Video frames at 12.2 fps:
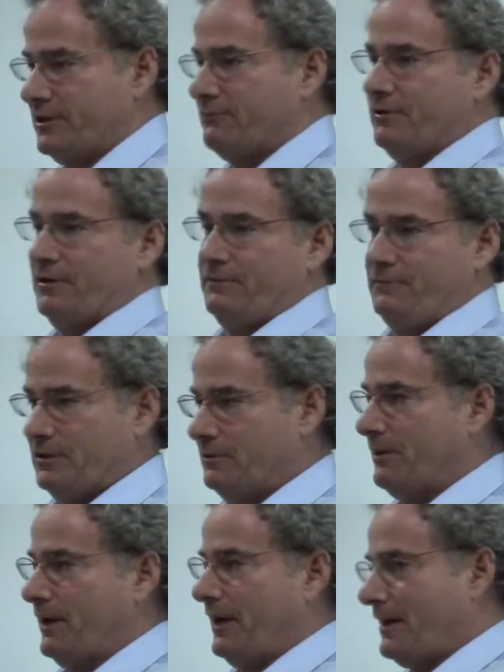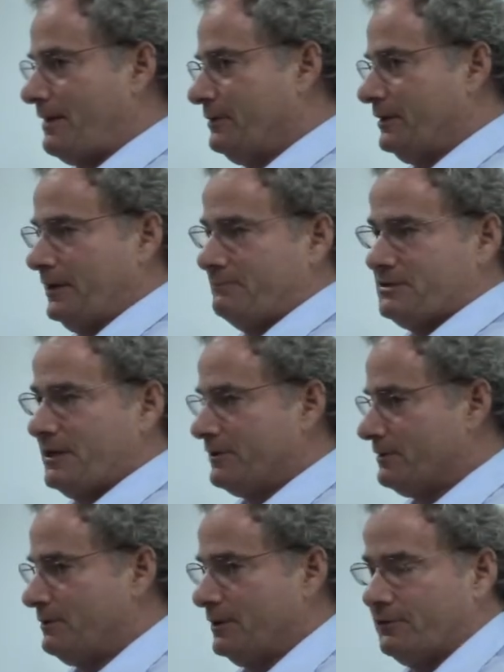Get rid of the middleman. I mean, I'm tired
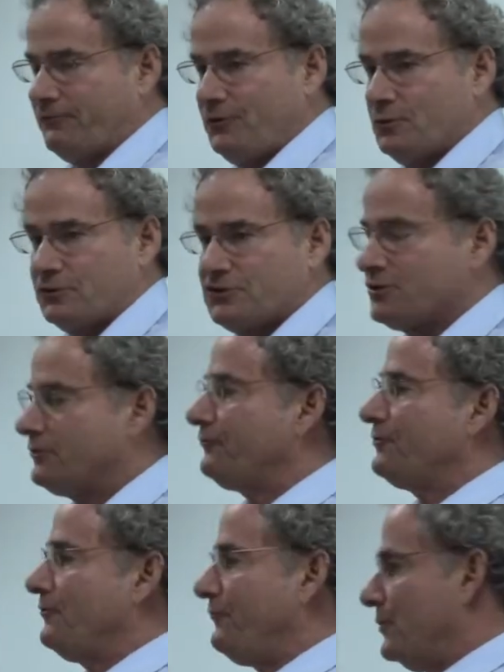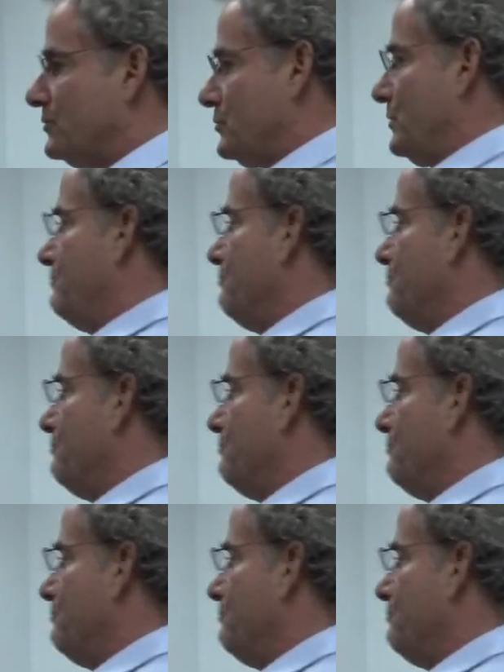of being a feudal serf for the folks with